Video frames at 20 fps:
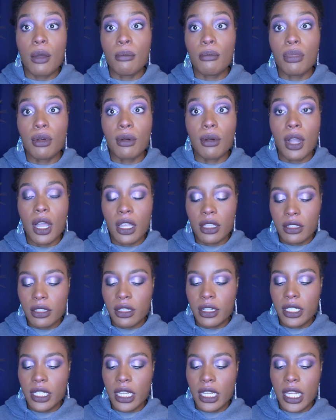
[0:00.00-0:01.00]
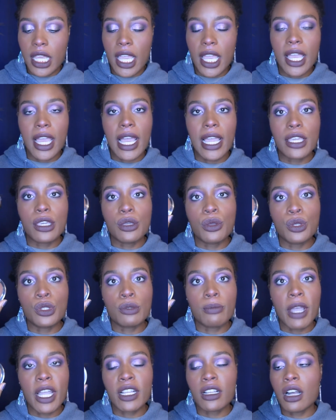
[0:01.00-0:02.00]
Bronzer today, I
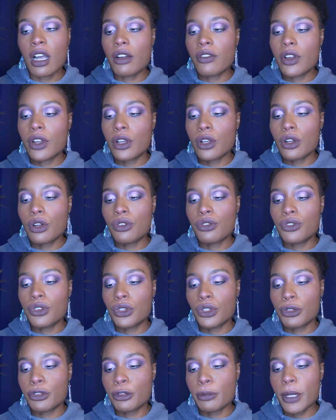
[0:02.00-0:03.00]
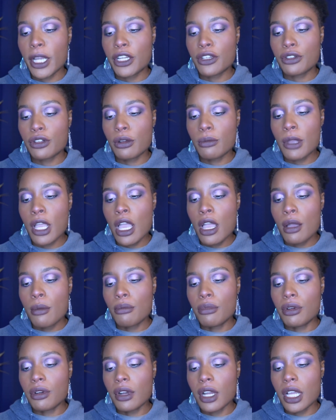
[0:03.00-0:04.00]
used my CoverGirl Full Spectrum
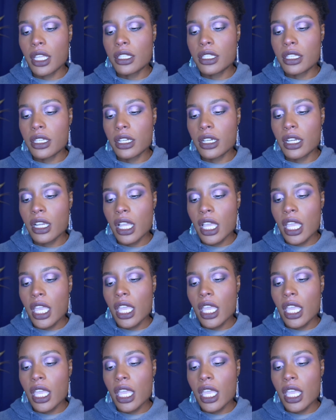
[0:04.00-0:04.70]
Bronzer.